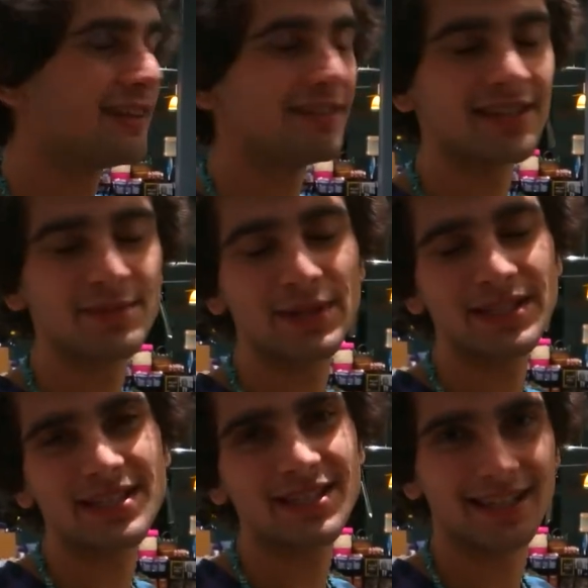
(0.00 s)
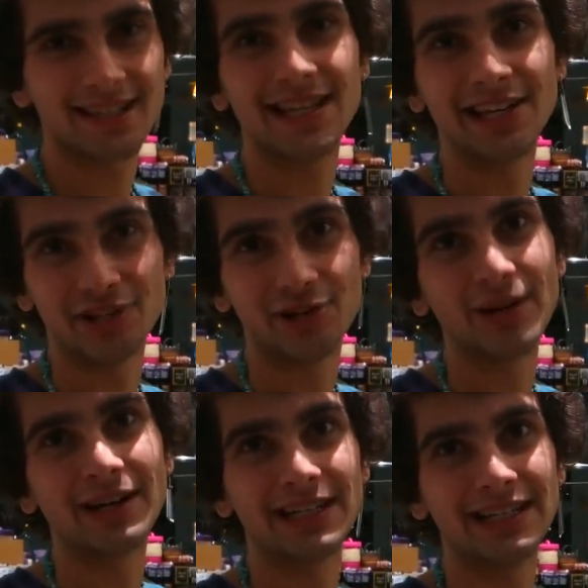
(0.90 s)
this place is like a
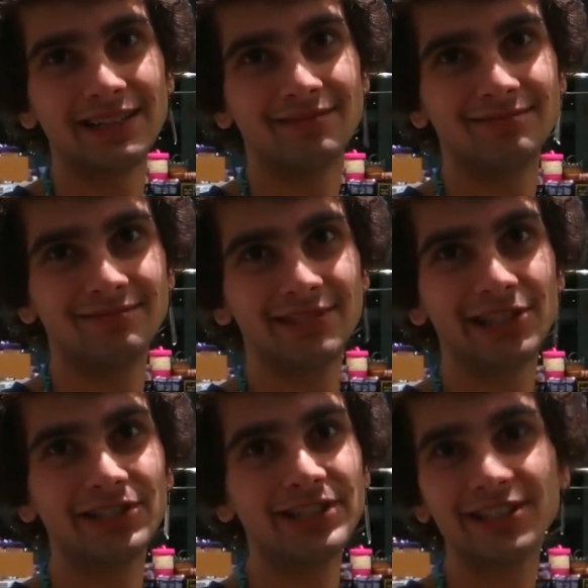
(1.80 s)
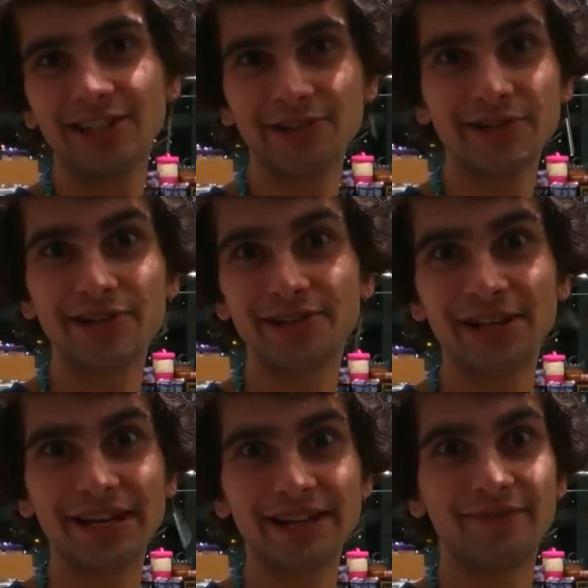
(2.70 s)
sanctuary. You don't need to go to no
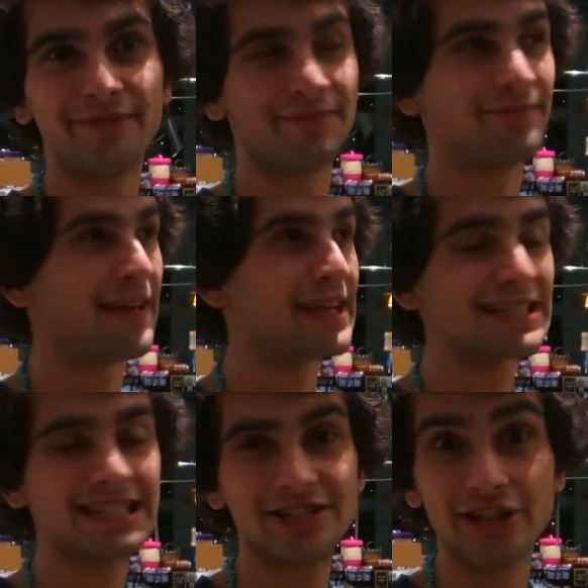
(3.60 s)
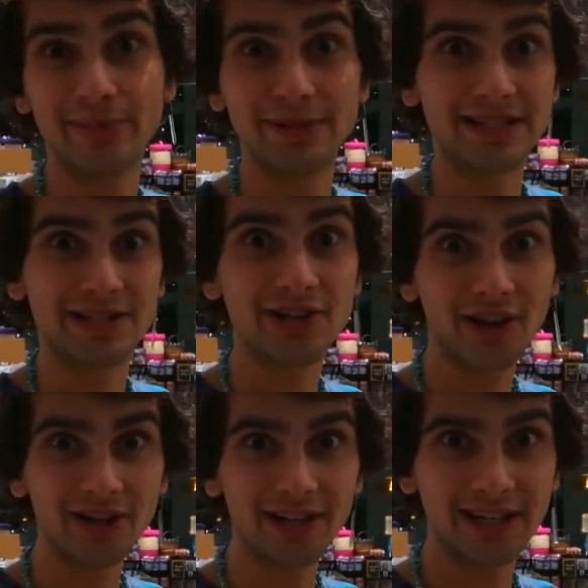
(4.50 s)
like fancy Japanese
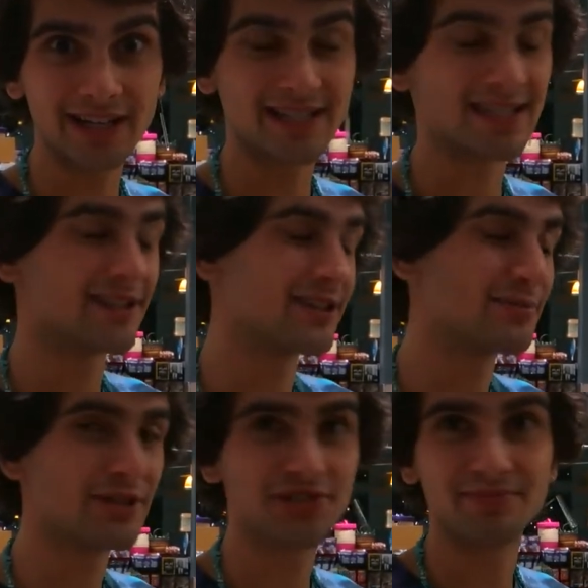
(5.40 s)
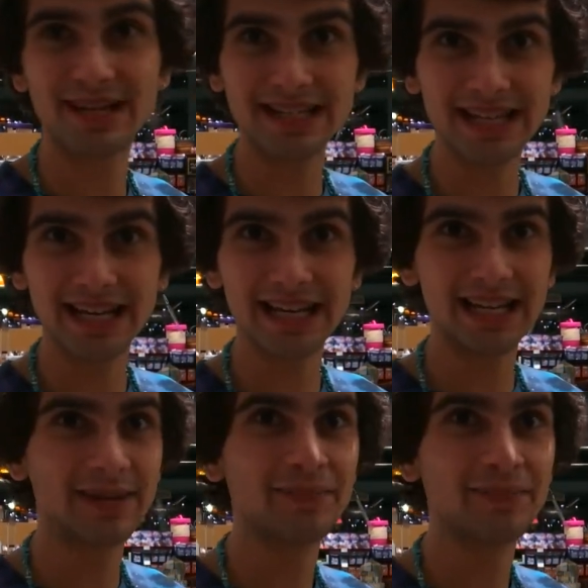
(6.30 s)
garden and sit on a bridge and meditate.